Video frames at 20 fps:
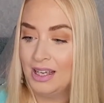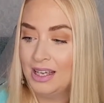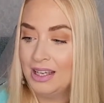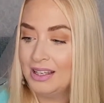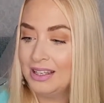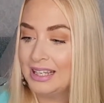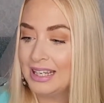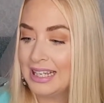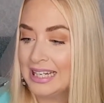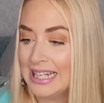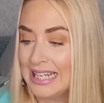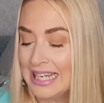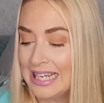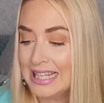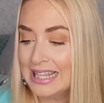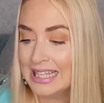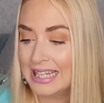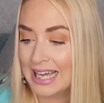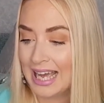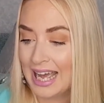You can
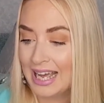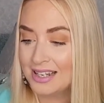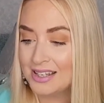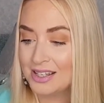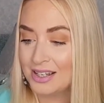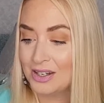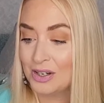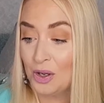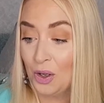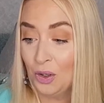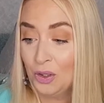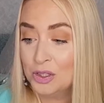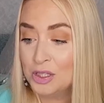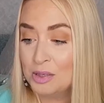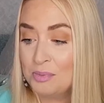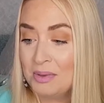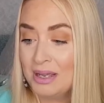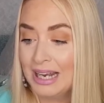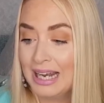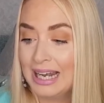either get an
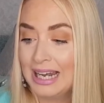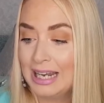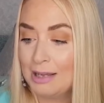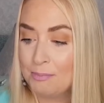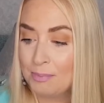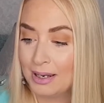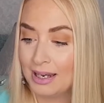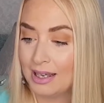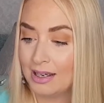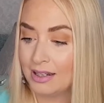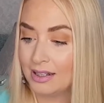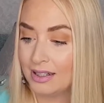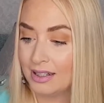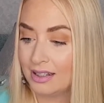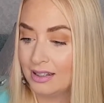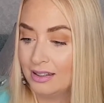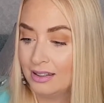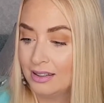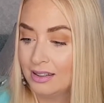Ultimate Lip Liner,